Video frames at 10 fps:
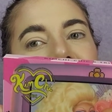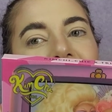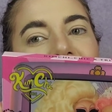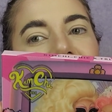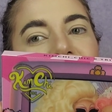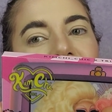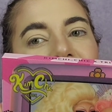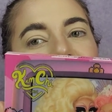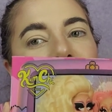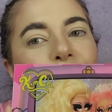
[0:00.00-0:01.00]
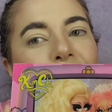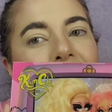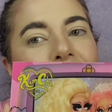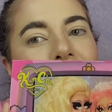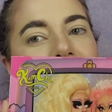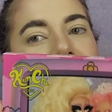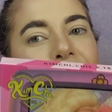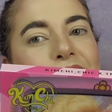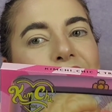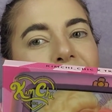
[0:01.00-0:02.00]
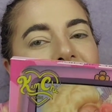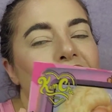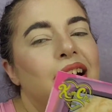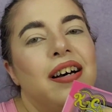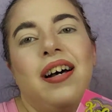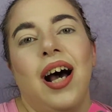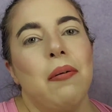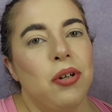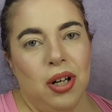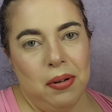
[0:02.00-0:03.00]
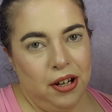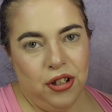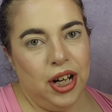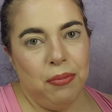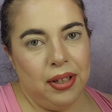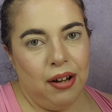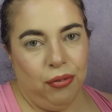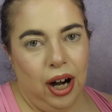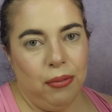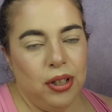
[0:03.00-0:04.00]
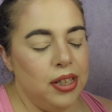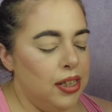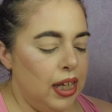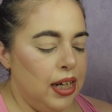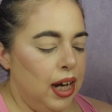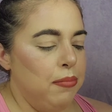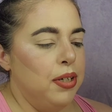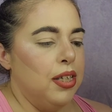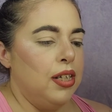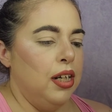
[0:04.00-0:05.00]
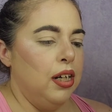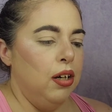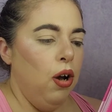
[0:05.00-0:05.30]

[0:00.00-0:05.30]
they change their faces. I'm gonna be entertained with that for hours. Like, I'm just gonna,